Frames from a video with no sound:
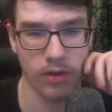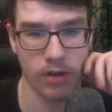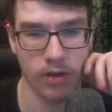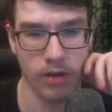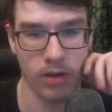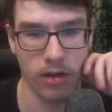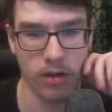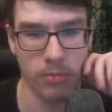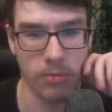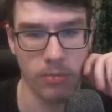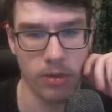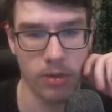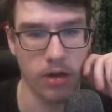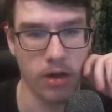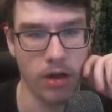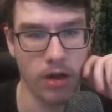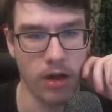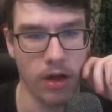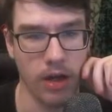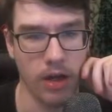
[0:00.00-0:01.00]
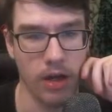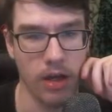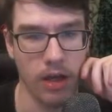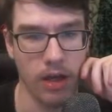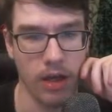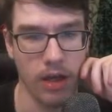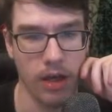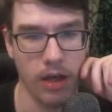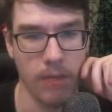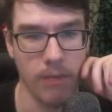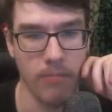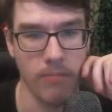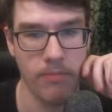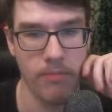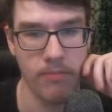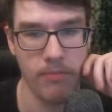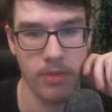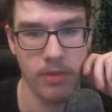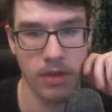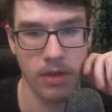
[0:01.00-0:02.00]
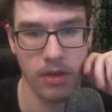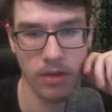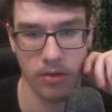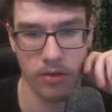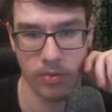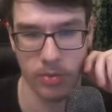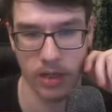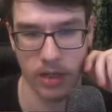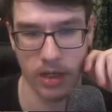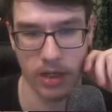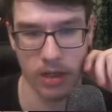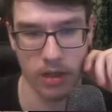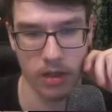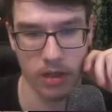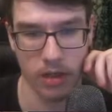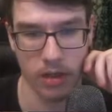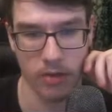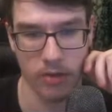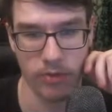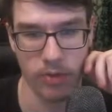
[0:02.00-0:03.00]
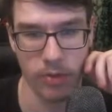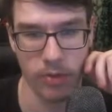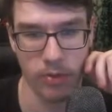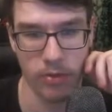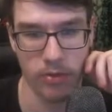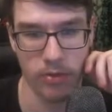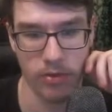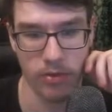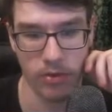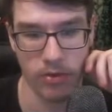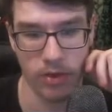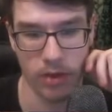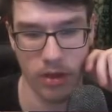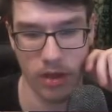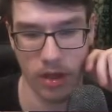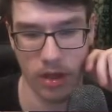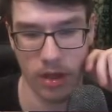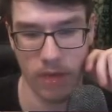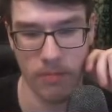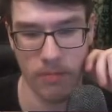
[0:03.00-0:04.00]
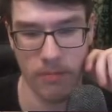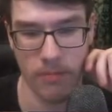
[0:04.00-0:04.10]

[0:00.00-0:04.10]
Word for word: another Murkai, um, because we're getting a lot of those. Uh,